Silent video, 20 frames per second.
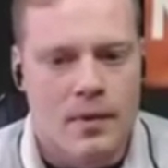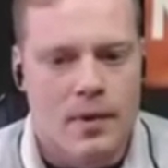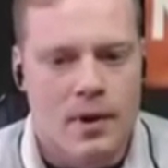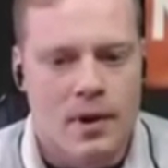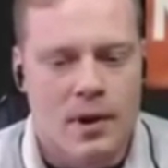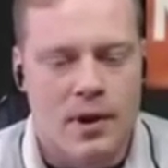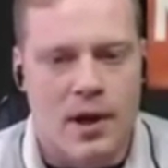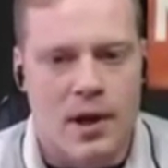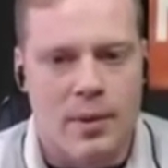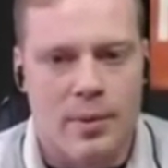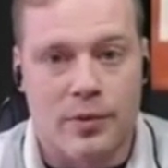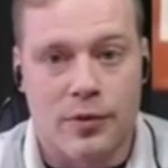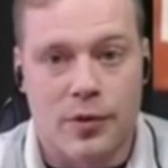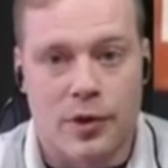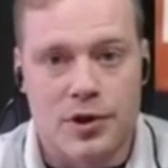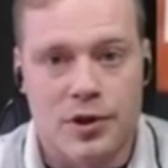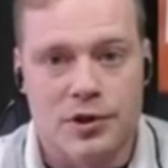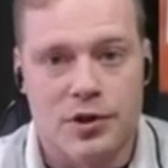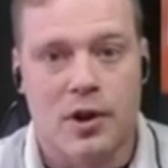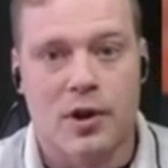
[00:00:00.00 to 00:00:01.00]
Okay, before
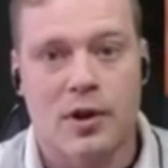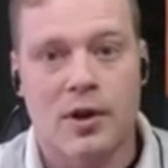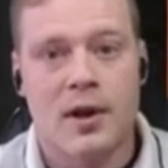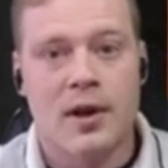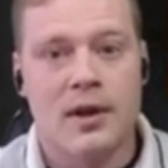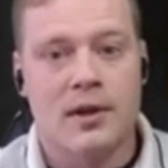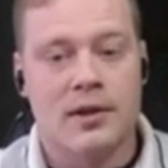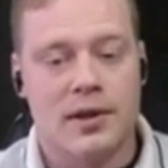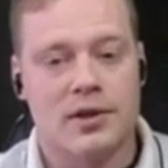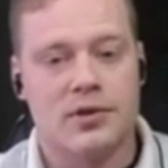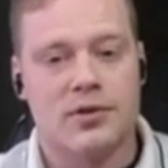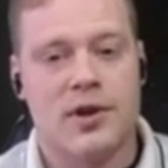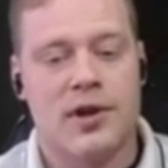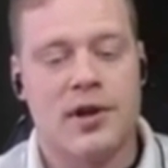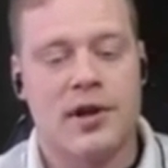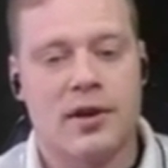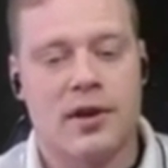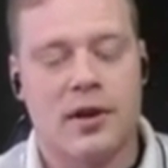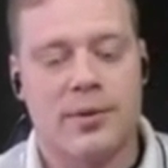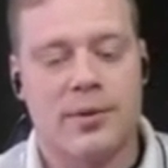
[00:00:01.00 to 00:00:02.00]
I start, this right
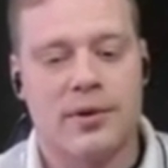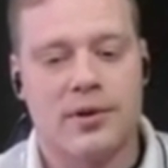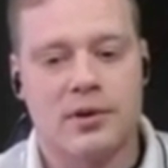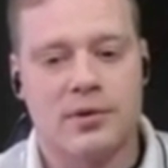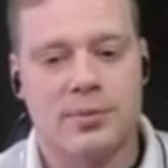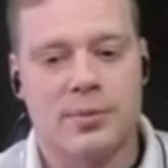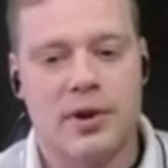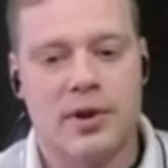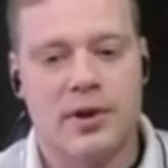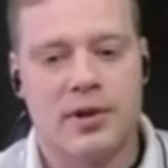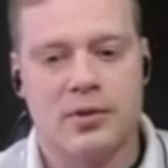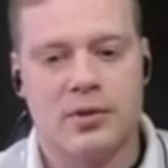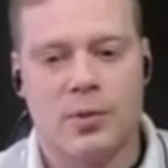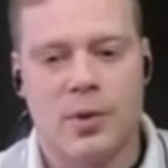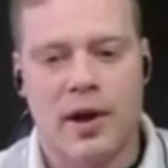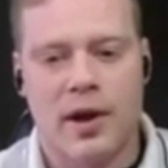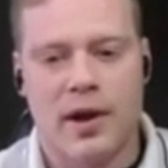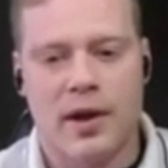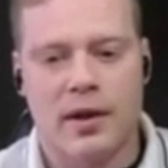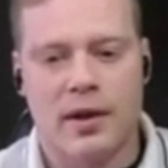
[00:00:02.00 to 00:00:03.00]
here, I want to explain
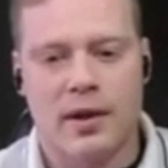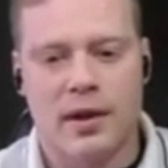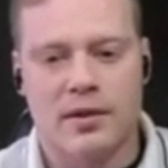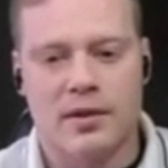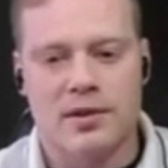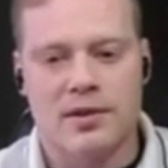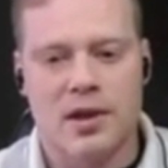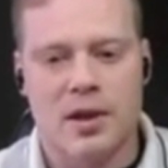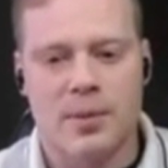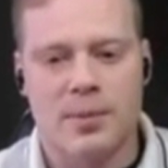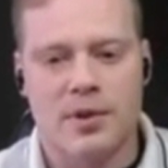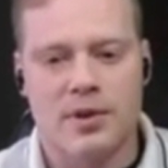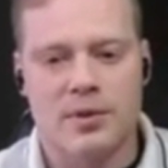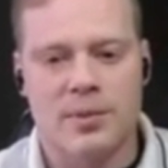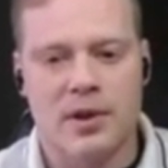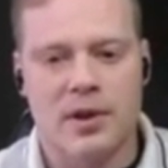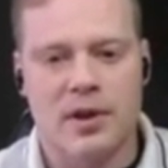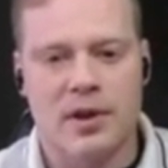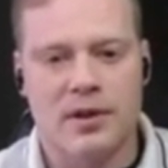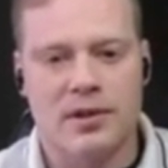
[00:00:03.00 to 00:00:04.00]
why I cut this up, is
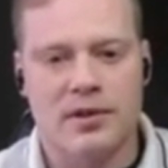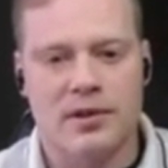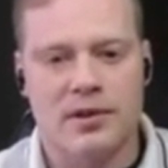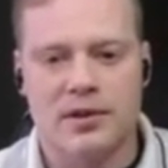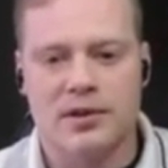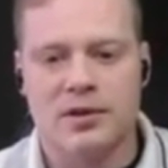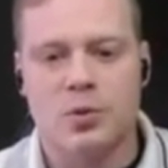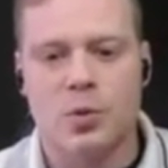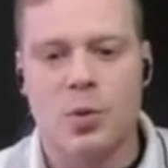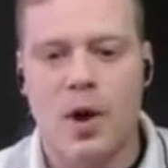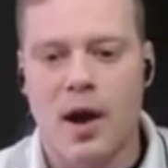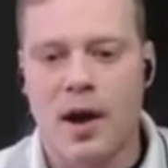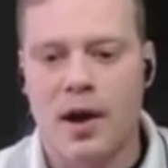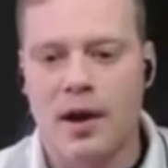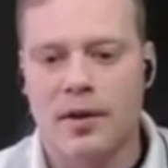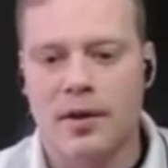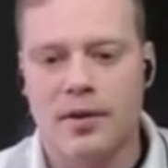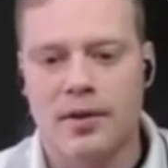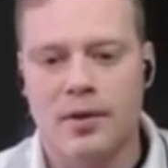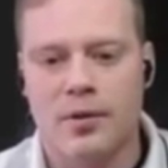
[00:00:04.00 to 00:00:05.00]
because this is
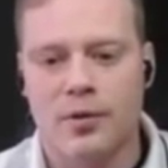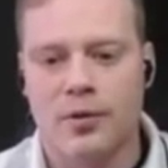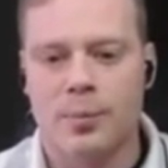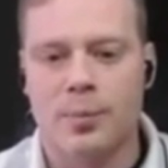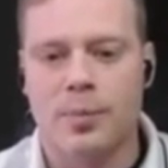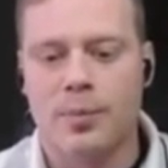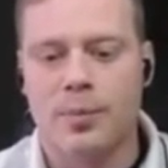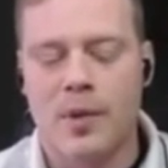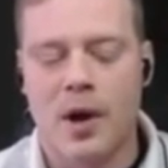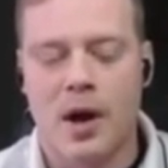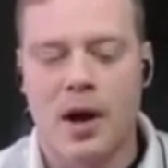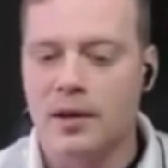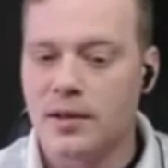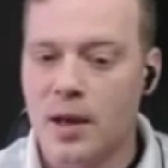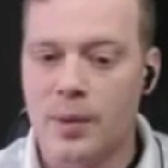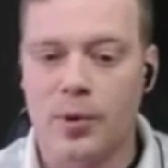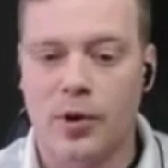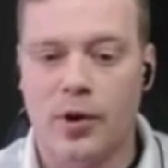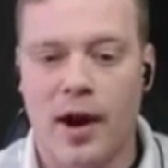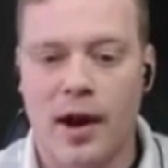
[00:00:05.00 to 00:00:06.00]
why the
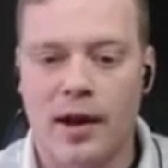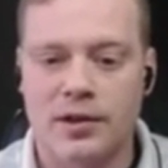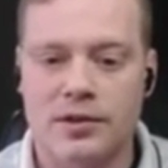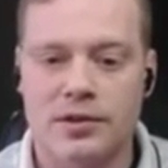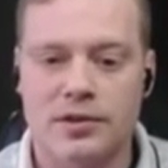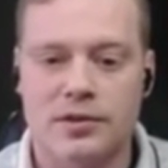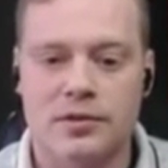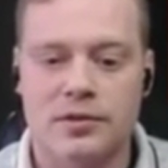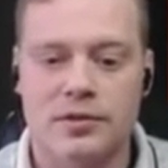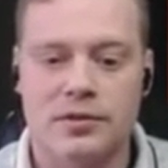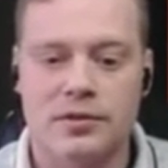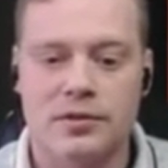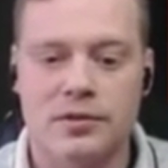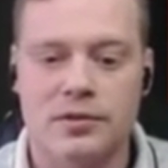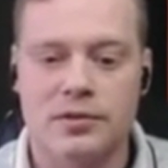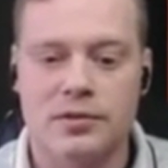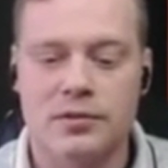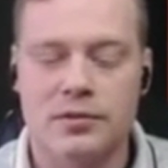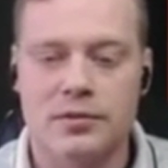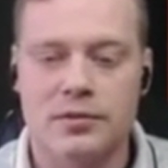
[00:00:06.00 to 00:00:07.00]
Democrats
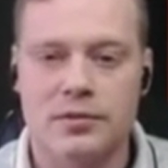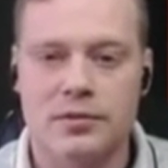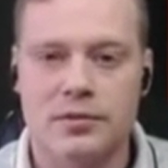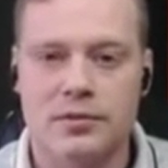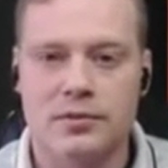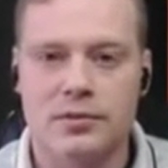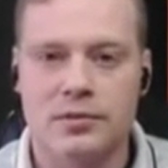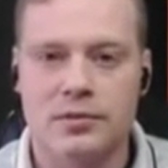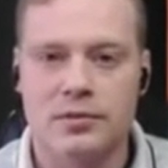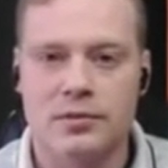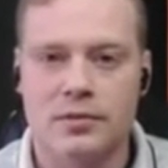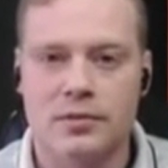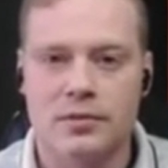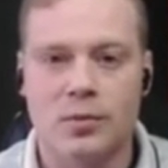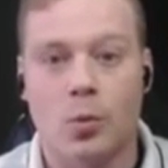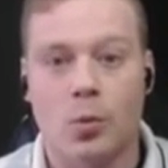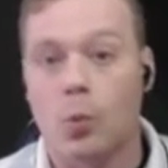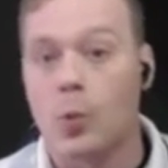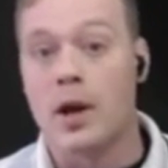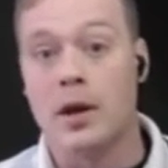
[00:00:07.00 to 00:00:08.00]

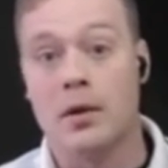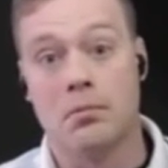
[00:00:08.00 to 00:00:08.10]
win.